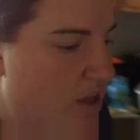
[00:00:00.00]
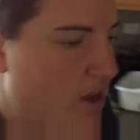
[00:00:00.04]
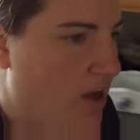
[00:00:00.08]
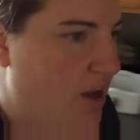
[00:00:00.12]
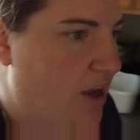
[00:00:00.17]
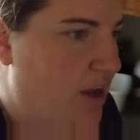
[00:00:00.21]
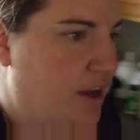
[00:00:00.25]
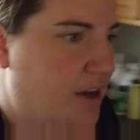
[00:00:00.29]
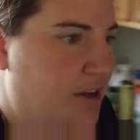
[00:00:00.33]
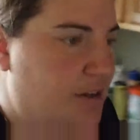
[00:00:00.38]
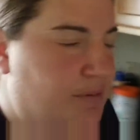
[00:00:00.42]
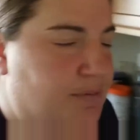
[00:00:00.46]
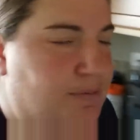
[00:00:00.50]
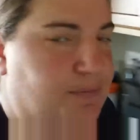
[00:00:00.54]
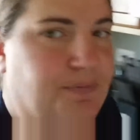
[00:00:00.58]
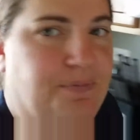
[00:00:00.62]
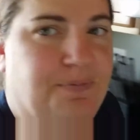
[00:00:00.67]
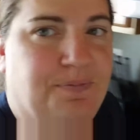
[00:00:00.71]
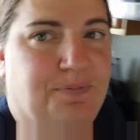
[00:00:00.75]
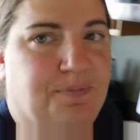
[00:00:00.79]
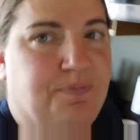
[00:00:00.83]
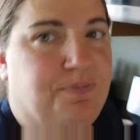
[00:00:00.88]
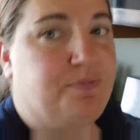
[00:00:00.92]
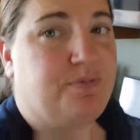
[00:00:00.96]
Um,
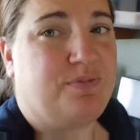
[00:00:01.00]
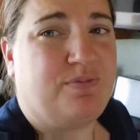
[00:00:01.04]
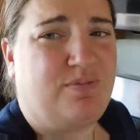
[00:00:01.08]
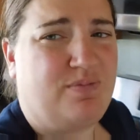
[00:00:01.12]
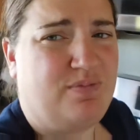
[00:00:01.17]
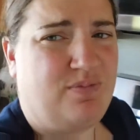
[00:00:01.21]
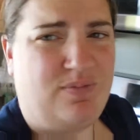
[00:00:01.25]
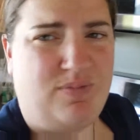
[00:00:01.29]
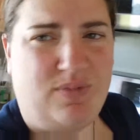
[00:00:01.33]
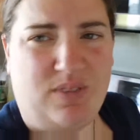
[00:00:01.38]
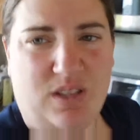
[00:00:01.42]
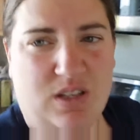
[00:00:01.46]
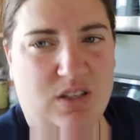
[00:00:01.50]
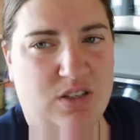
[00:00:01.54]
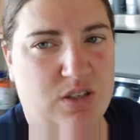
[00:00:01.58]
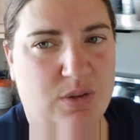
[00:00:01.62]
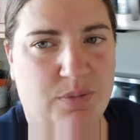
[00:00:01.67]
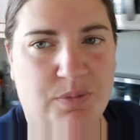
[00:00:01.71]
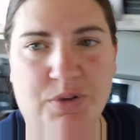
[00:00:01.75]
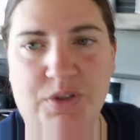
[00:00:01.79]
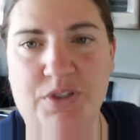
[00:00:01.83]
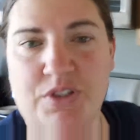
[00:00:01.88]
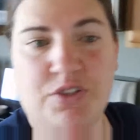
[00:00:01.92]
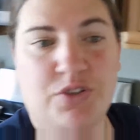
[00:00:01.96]

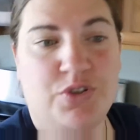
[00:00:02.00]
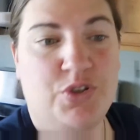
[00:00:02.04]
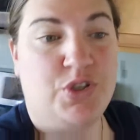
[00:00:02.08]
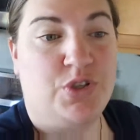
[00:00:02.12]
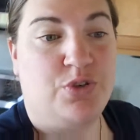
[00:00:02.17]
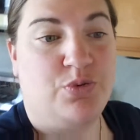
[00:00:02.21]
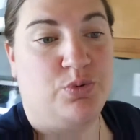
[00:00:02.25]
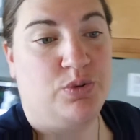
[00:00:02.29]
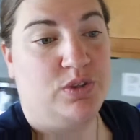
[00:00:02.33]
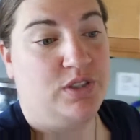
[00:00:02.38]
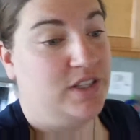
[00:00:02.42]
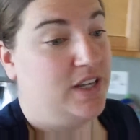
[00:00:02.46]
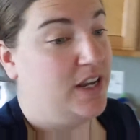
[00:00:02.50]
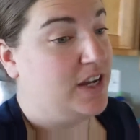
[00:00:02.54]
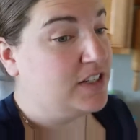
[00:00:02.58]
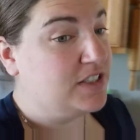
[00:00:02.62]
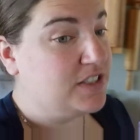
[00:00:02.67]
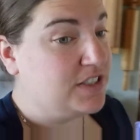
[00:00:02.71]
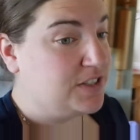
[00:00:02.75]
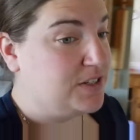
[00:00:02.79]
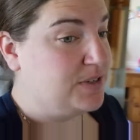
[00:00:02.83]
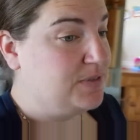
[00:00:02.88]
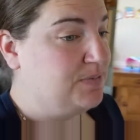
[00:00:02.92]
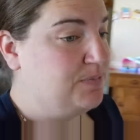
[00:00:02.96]
some mornings are just really
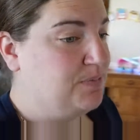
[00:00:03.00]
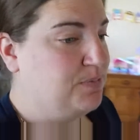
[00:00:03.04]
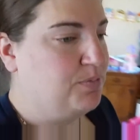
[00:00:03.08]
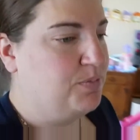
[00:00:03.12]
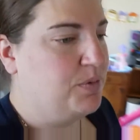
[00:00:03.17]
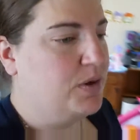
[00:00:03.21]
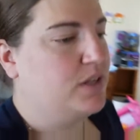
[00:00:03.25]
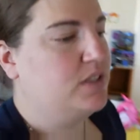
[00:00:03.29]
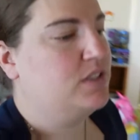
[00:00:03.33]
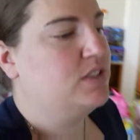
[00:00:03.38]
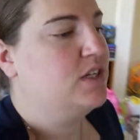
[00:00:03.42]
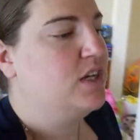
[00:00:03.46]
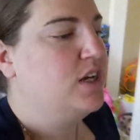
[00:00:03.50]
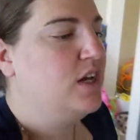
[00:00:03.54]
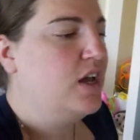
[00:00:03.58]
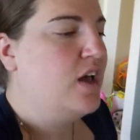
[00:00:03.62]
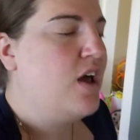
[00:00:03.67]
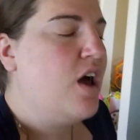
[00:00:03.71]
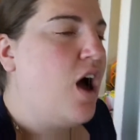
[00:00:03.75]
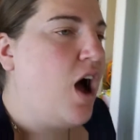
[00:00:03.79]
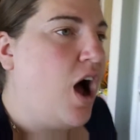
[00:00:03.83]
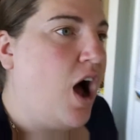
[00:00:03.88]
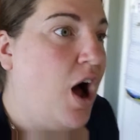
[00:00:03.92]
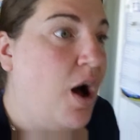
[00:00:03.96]
hectic, but
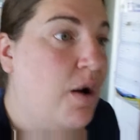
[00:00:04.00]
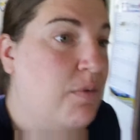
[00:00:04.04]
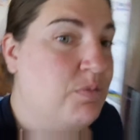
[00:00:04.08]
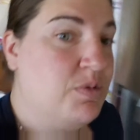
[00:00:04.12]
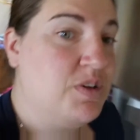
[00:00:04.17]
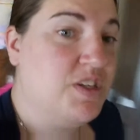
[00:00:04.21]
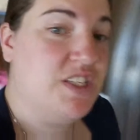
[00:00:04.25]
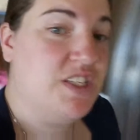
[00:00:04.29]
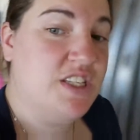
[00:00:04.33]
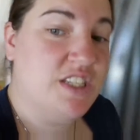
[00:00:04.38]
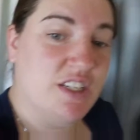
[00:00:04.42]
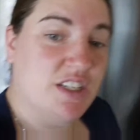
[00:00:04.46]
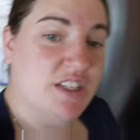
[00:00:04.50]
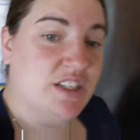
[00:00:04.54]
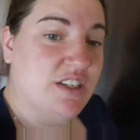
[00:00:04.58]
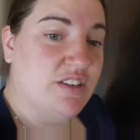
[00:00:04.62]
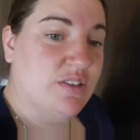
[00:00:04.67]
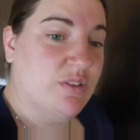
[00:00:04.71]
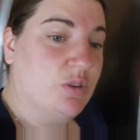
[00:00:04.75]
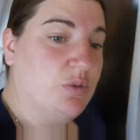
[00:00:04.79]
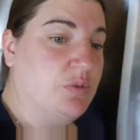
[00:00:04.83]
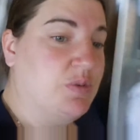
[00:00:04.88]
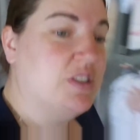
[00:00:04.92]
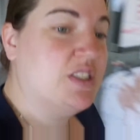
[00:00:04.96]
um, we did,
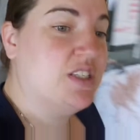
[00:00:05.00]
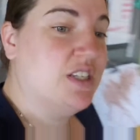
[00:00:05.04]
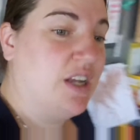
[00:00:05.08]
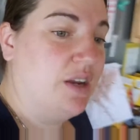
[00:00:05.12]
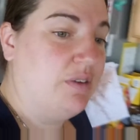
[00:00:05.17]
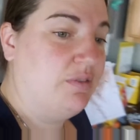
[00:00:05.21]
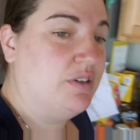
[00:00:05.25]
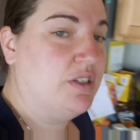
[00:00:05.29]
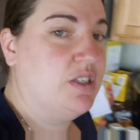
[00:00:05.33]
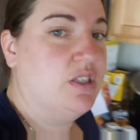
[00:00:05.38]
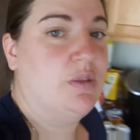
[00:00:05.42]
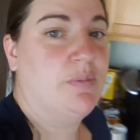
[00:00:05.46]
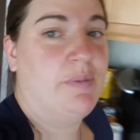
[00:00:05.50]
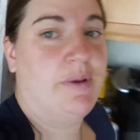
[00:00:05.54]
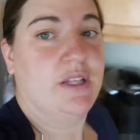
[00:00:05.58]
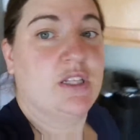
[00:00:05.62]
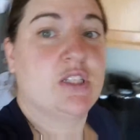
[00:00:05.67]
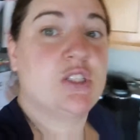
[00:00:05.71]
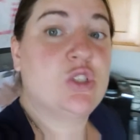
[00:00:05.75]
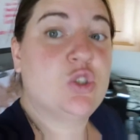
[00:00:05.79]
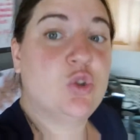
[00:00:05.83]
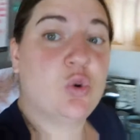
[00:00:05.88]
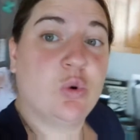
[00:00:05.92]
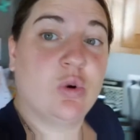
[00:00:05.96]
Luis and I went to the pet
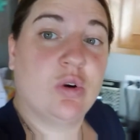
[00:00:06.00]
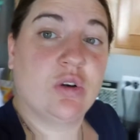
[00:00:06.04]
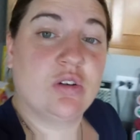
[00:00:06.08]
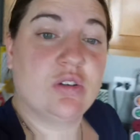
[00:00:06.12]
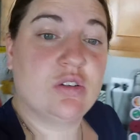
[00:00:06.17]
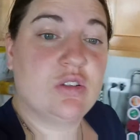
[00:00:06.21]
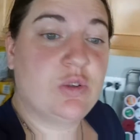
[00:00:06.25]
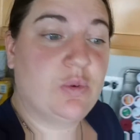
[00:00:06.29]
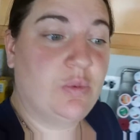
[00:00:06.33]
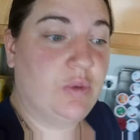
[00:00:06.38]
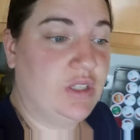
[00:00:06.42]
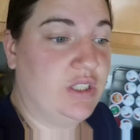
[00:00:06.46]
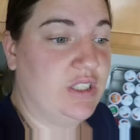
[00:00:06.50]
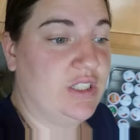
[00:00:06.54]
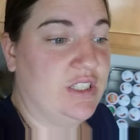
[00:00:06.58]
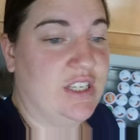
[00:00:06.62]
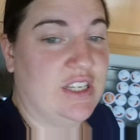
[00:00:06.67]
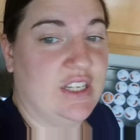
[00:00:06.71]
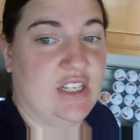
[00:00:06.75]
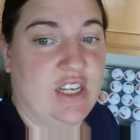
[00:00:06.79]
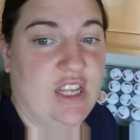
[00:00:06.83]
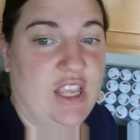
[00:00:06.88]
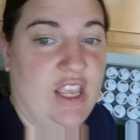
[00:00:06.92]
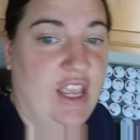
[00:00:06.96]
store so we could
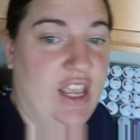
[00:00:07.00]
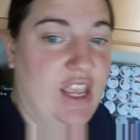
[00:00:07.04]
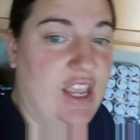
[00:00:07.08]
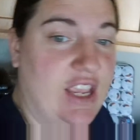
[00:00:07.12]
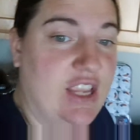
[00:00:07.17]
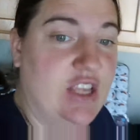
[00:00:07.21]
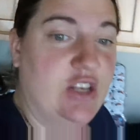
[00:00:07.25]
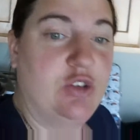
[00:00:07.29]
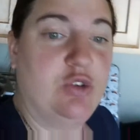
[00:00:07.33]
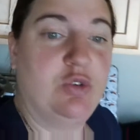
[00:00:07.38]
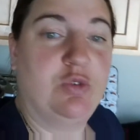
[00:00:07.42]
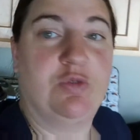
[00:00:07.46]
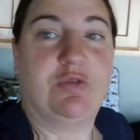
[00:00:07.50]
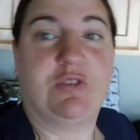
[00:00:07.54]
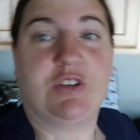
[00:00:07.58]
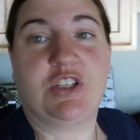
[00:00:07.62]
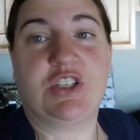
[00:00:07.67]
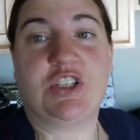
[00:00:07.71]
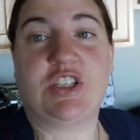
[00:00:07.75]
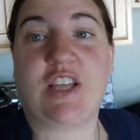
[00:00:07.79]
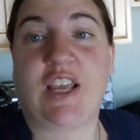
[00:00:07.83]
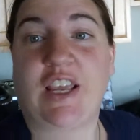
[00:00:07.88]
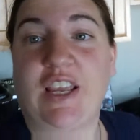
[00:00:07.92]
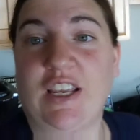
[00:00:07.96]
get a new
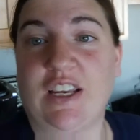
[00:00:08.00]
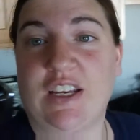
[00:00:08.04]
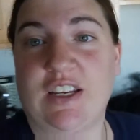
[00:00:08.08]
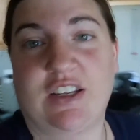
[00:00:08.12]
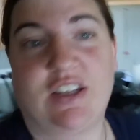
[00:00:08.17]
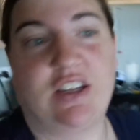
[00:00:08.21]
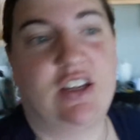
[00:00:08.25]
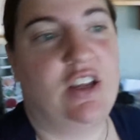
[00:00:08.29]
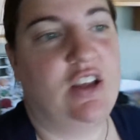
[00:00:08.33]
fish tank